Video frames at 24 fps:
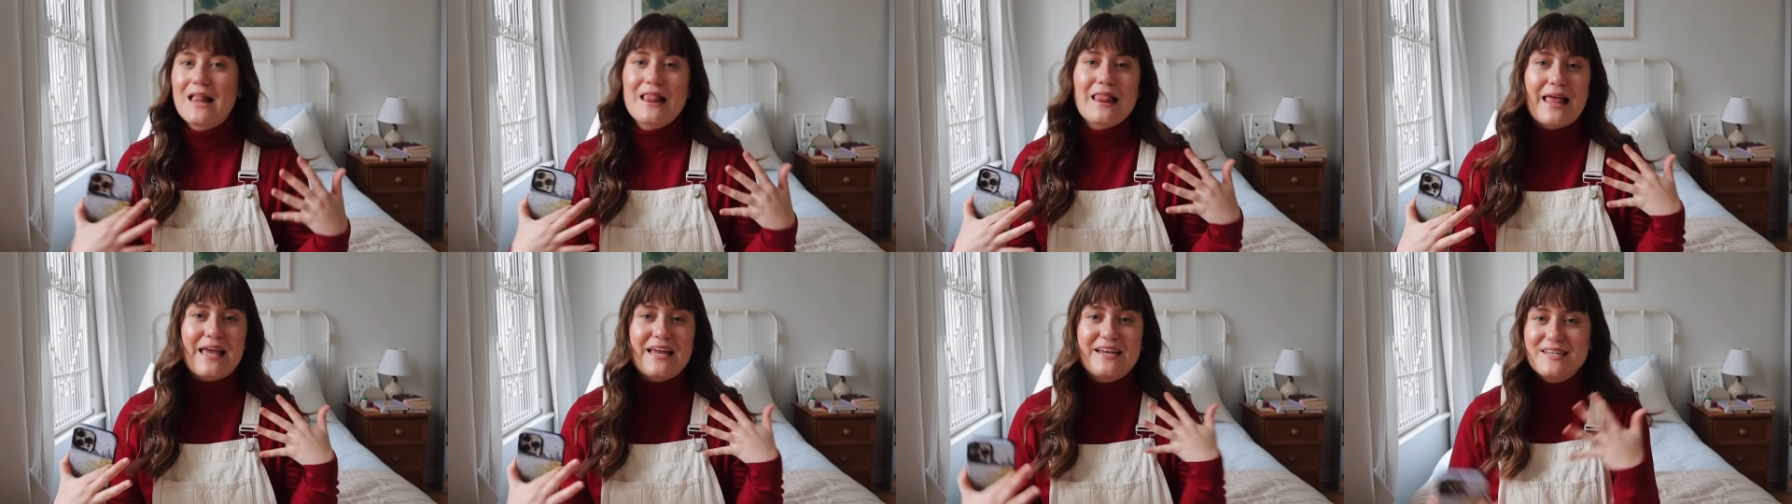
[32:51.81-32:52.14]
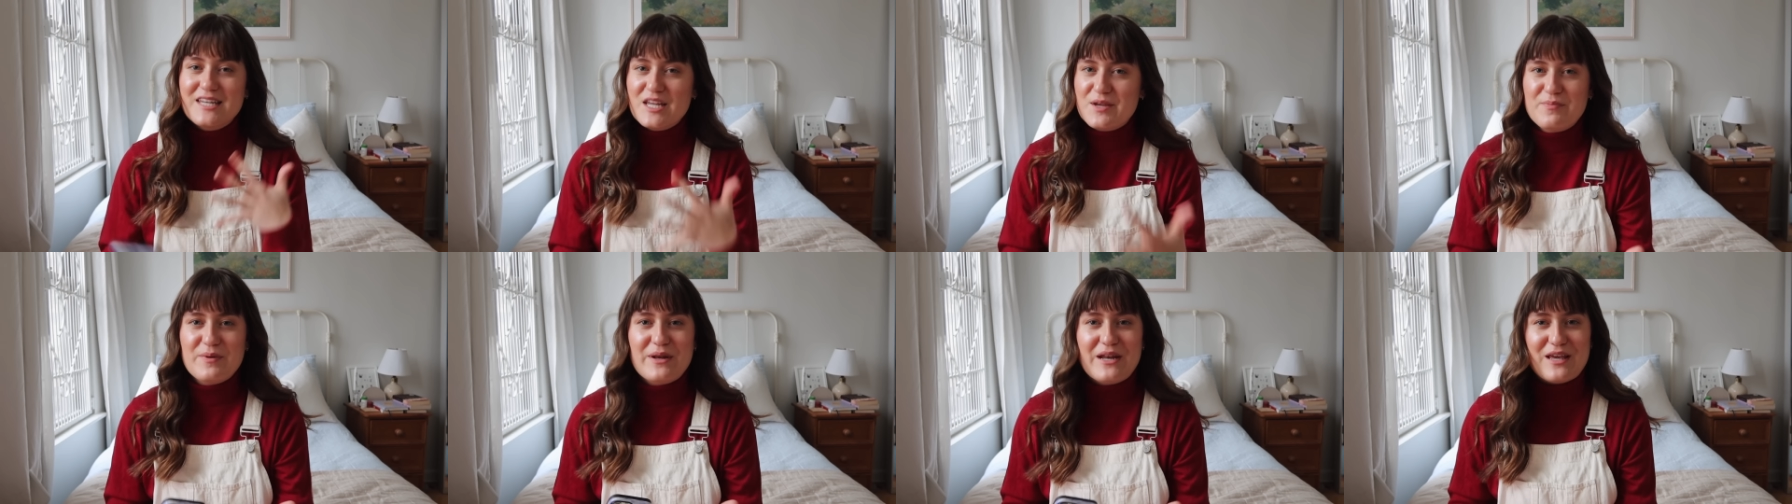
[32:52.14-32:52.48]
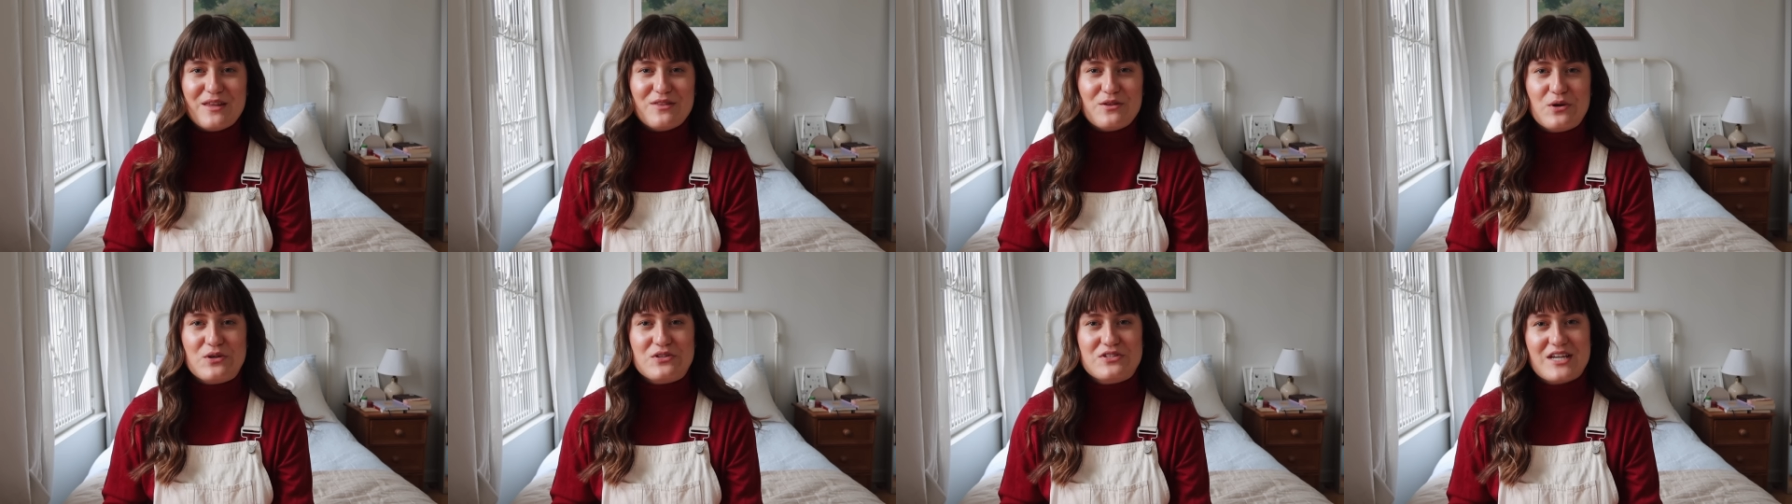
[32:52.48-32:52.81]
like
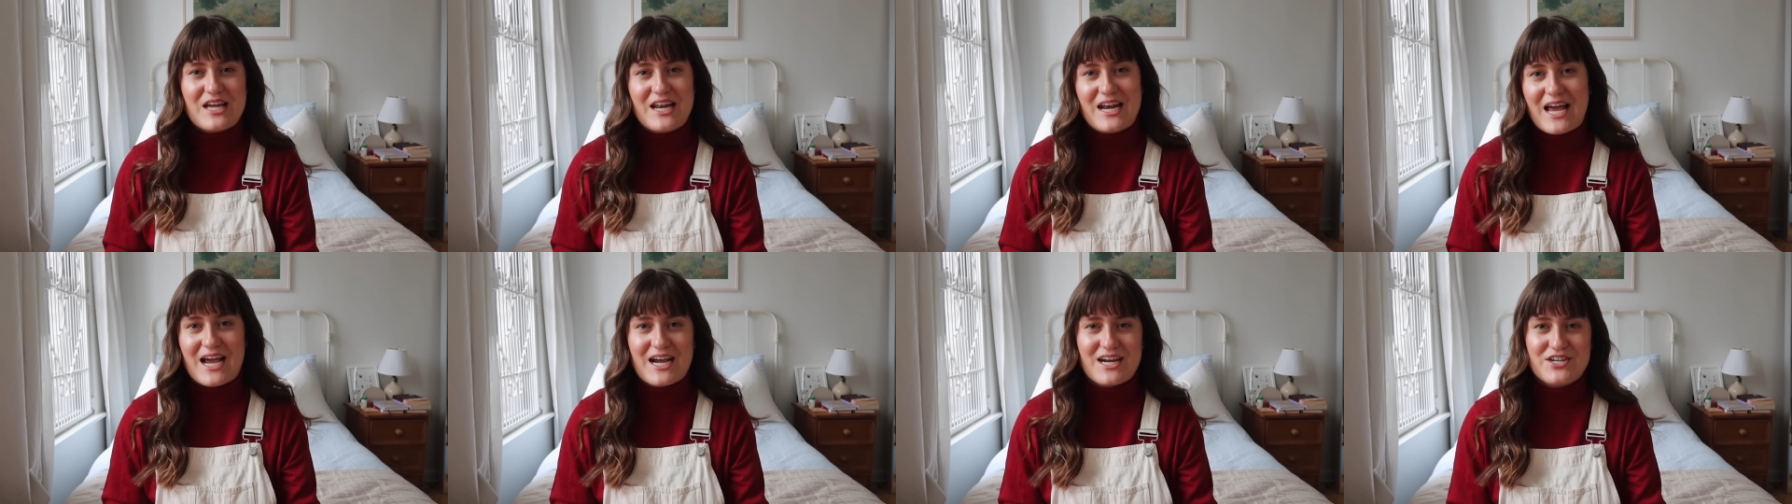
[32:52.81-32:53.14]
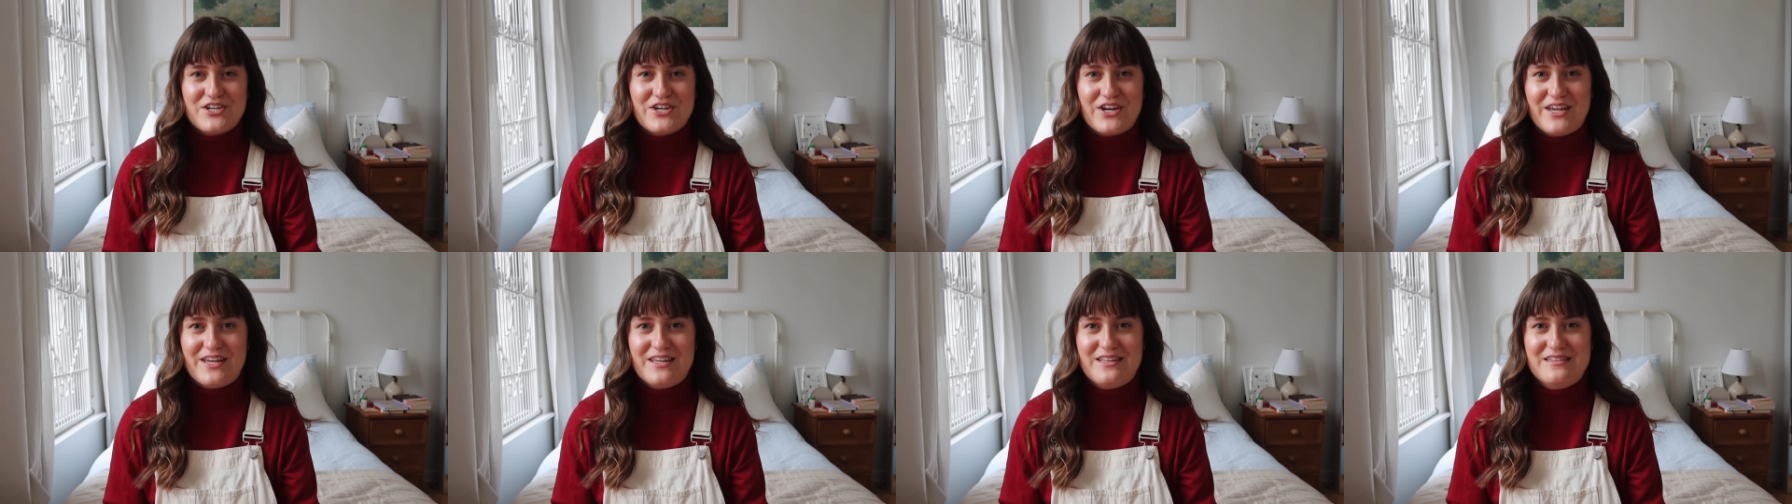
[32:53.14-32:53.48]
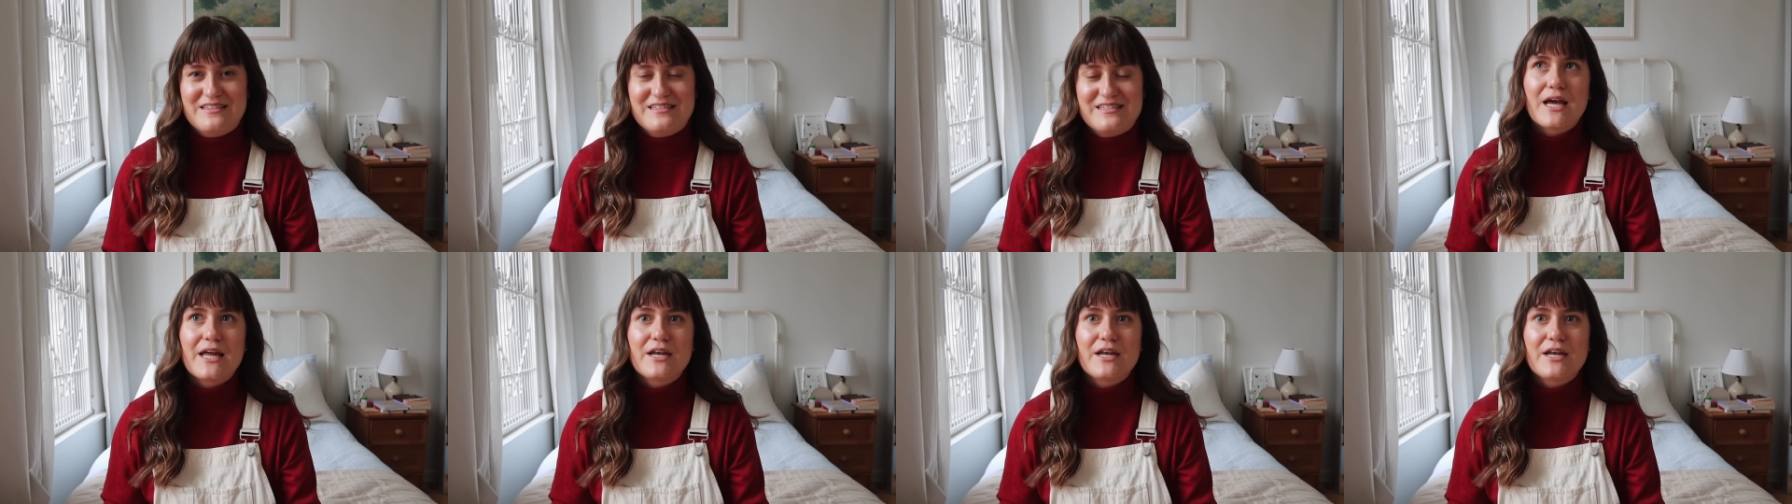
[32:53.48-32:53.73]
deepening those connections